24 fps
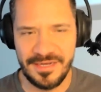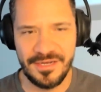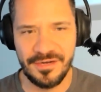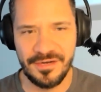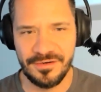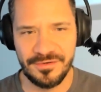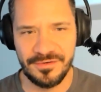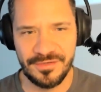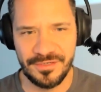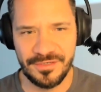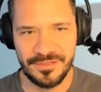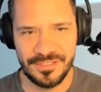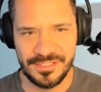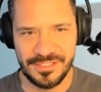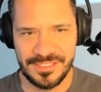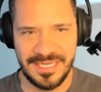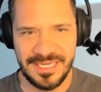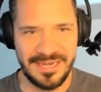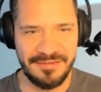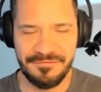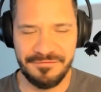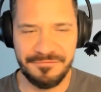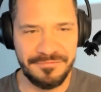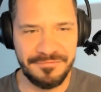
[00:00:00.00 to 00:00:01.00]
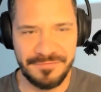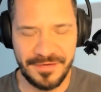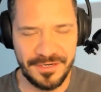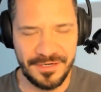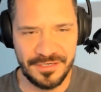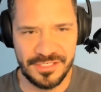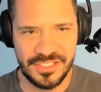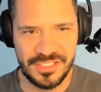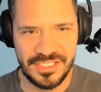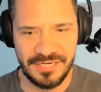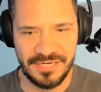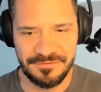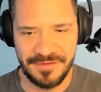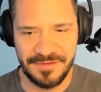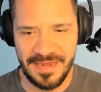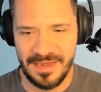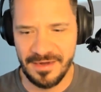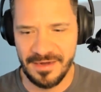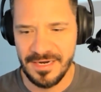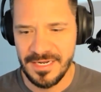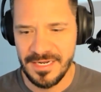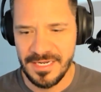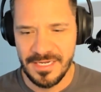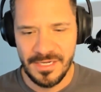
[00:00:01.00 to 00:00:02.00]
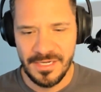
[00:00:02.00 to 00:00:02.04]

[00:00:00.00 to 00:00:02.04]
you're just kind of figuring stuff out.